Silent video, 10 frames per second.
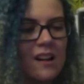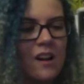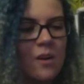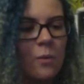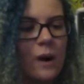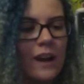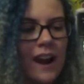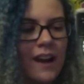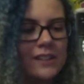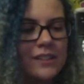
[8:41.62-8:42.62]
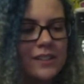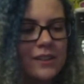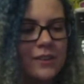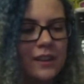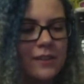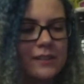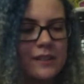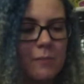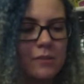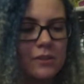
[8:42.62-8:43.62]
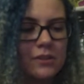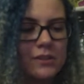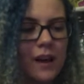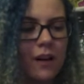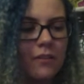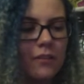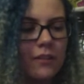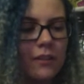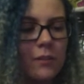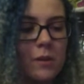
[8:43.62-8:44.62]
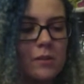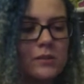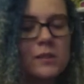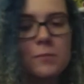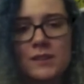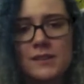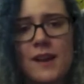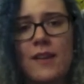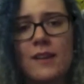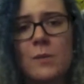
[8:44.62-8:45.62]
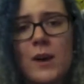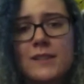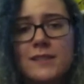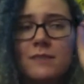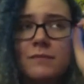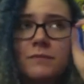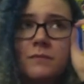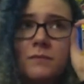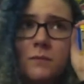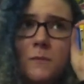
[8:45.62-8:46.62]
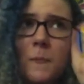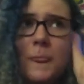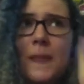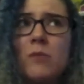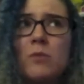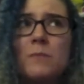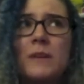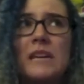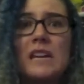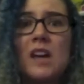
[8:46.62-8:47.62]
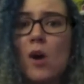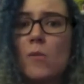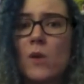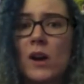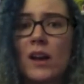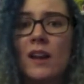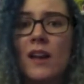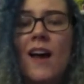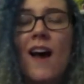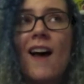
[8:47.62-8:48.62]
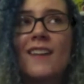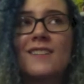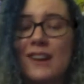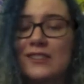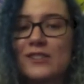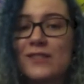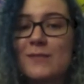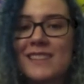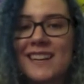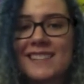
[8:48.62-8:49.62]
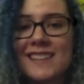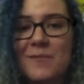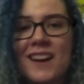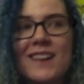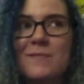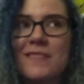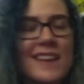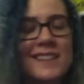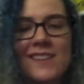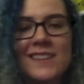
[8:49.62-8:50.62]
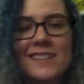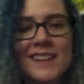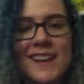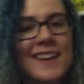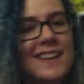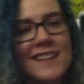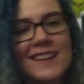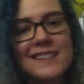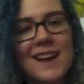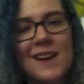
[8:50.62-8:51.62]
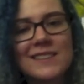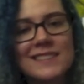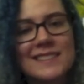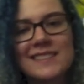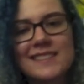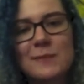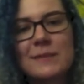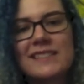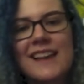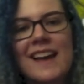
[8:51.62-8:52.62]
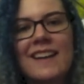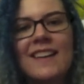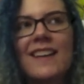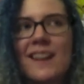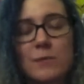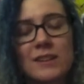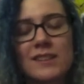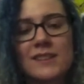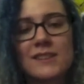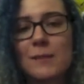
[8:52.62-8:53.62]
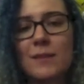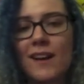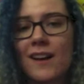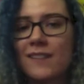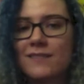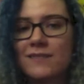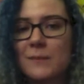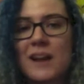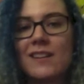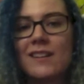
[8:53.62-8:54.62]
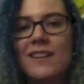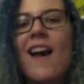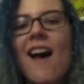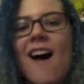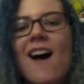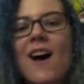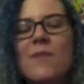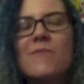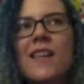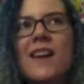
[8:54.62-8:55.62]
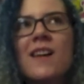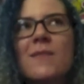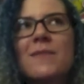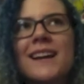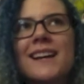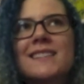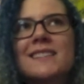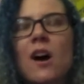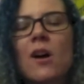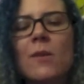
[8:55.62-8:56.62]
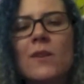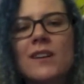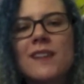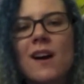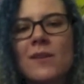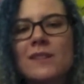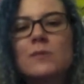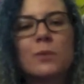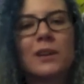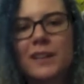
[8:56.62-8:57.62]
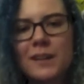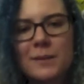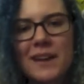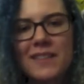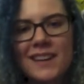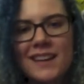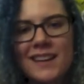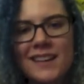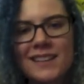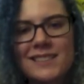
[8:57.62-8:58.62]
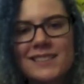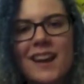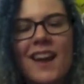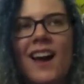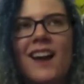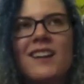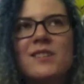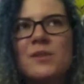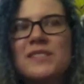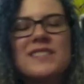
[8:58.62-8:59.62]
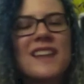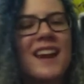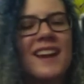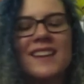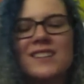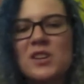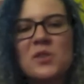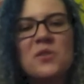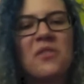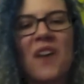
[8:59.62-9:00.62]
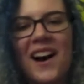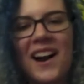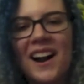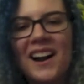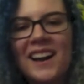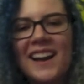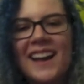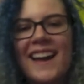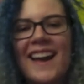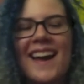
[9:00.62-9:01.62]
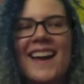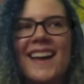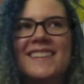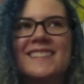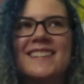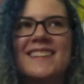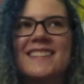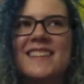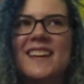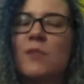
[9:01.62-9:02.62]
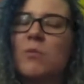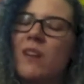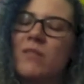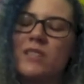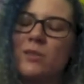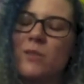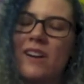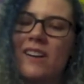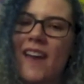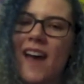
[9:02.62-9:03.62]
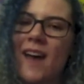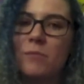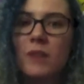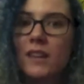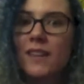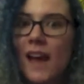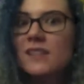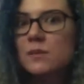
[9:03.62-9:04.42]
What character do you think resembles yourself the most personality-wise? It would be Omoy. Not sure if I'm saying his name right, but that's how I say it, and that's how it's just gonna be said. I'm gonna say his name a lot from now on. Because Omoy is always worrying about things, and he's always taking it too far, and it's like, why would you worry that? But that's